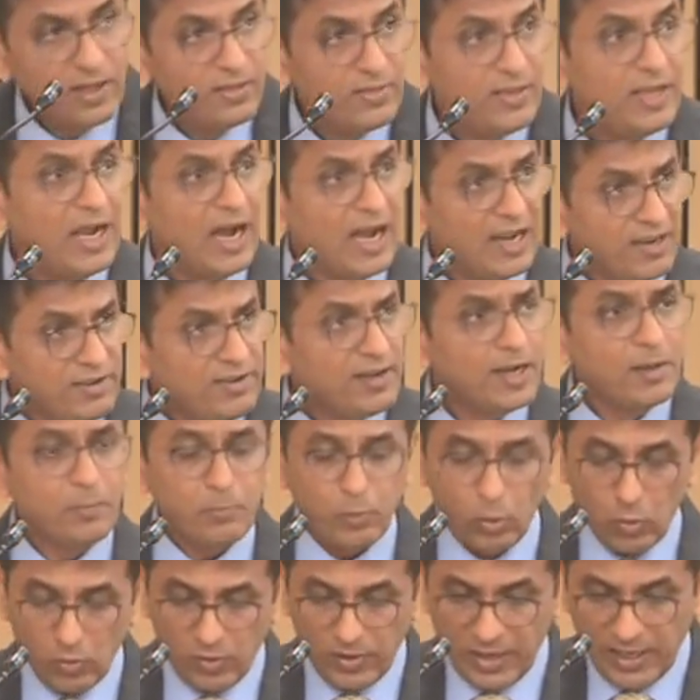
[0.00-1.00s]
The IDIA
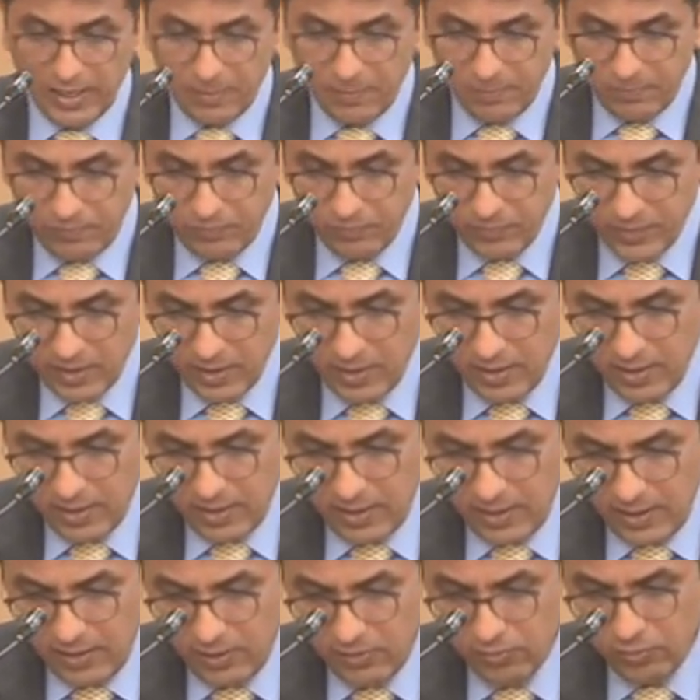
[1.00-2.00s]
program
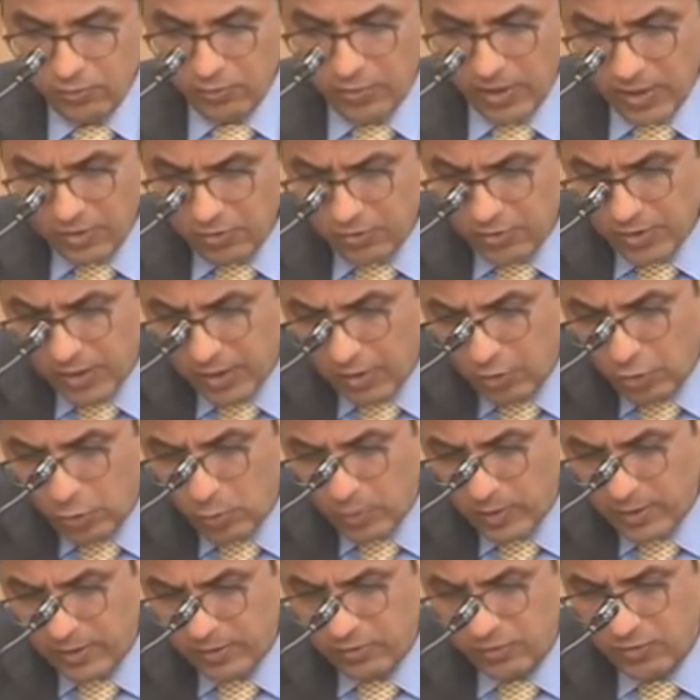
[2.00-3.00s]
is structured
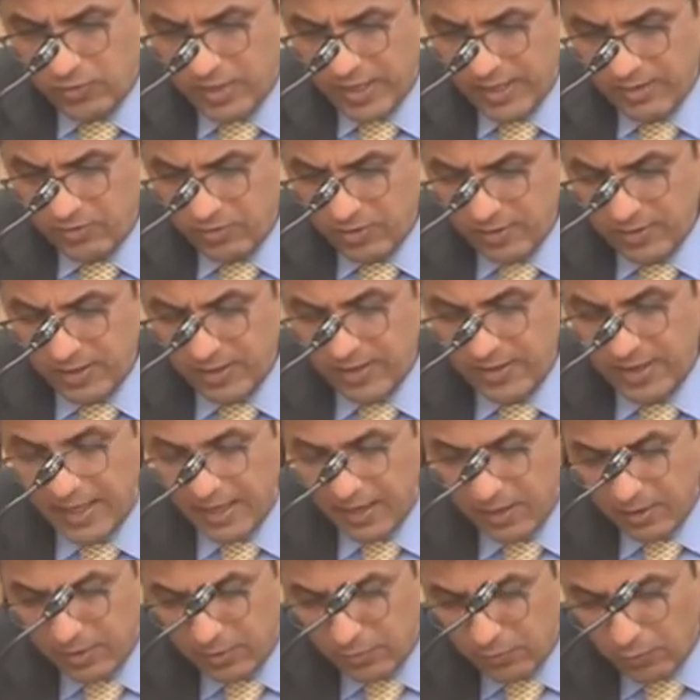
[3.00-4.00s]
towards changing the
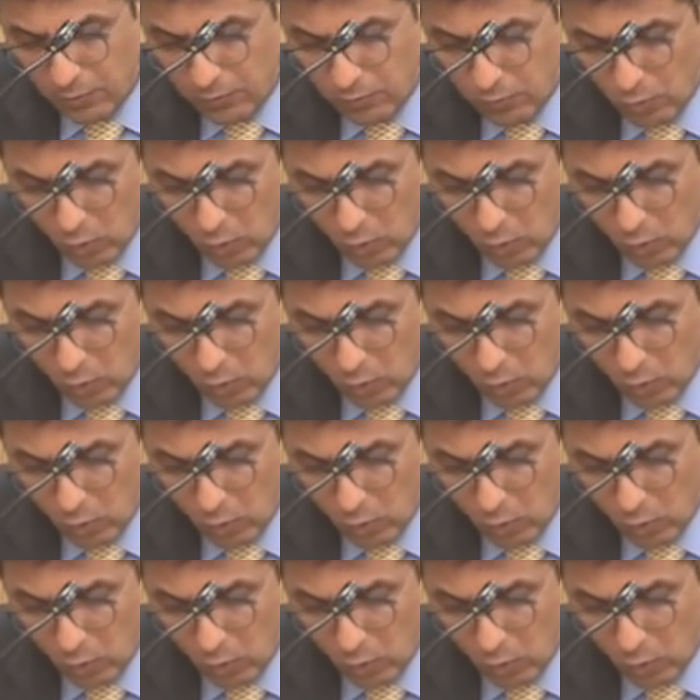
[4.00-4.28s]
narrative of